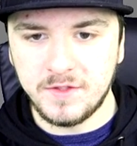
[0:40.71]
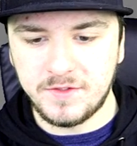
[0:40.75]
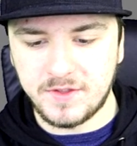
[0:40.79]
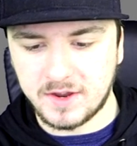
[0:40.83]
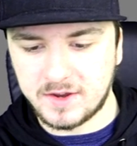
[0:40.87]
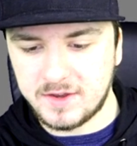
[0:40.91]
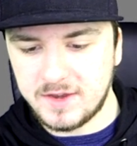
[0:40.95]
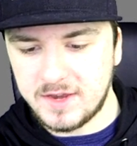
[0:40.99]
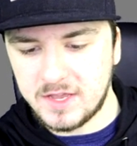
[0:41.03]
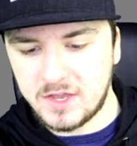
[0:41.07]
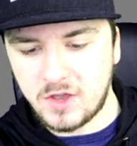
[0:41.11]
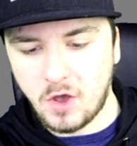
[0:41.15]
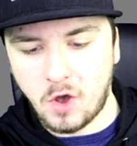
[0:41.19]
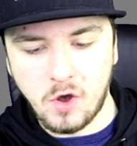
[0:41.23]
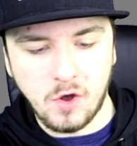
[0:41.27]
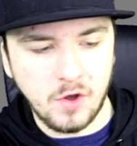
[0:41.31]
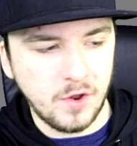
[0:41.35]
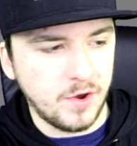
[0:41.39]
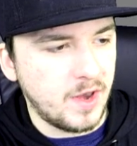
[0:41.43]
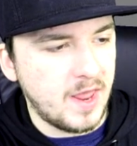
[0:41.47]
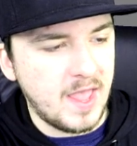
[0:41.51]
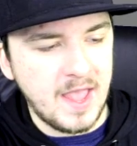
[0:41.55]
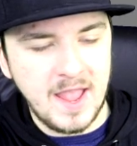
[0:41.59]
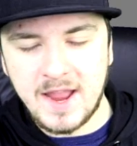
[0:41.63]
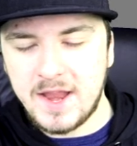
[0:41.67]
technique
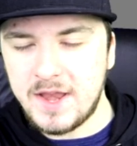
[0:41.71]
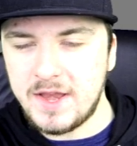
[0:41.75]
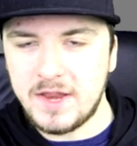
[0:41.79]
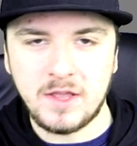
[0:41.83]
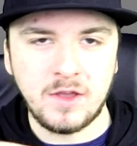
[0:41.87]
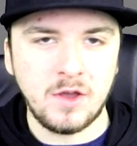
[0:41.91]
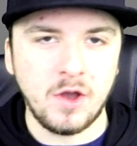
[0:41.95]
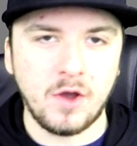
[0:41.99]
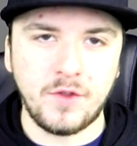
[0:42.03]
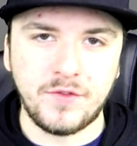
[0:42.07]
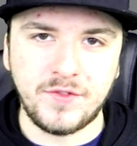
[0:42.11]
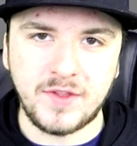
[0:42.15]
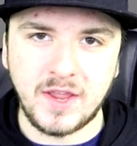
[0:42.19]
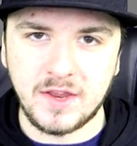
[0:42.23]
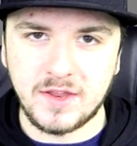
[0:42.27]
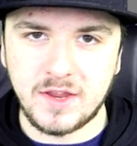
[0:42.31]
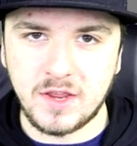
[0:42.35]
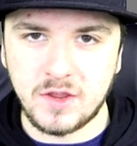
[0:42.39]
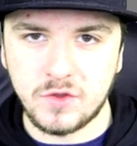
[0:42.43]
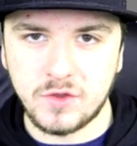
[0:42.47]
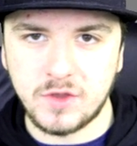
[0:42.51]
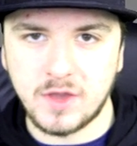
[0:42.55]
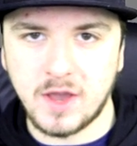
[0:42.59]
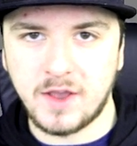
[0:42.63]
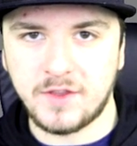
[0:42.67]
on any content
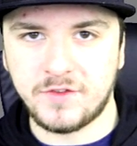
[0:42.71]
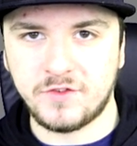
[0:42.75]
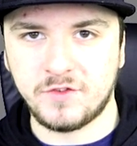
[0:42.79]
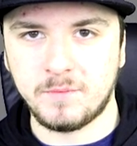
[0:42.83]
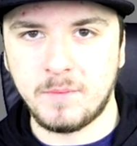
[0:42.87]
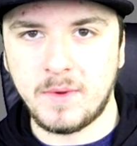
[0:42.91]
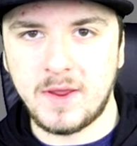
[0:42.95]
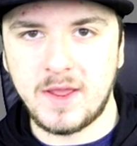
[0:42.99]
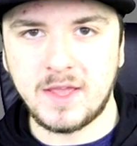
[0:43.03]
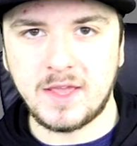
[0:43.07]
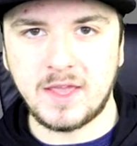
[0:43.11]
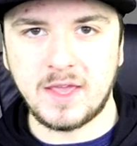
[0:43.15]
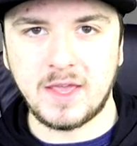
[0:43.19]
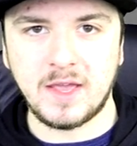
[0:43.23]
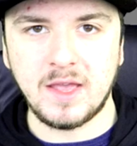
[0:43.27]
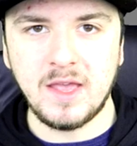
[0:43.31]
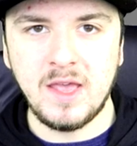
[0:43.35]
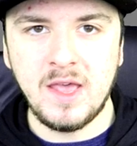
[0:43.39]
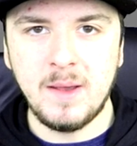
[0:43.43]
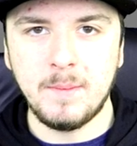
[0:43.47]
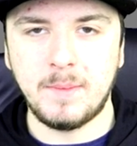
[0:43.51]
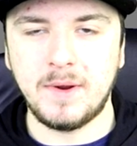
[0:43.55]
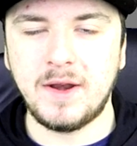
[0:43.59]
that you guys are making.